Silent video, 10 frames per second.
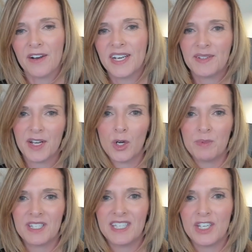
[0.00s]
All right, I
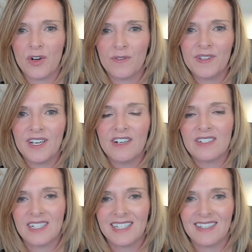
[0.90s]
hope to see you over there,
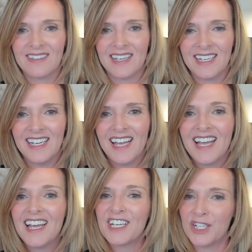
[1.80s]
and until then,
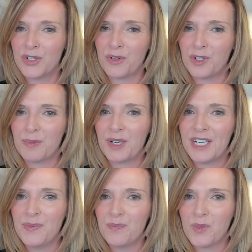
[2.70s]
control your
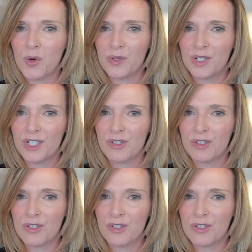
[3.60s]
brain or it'll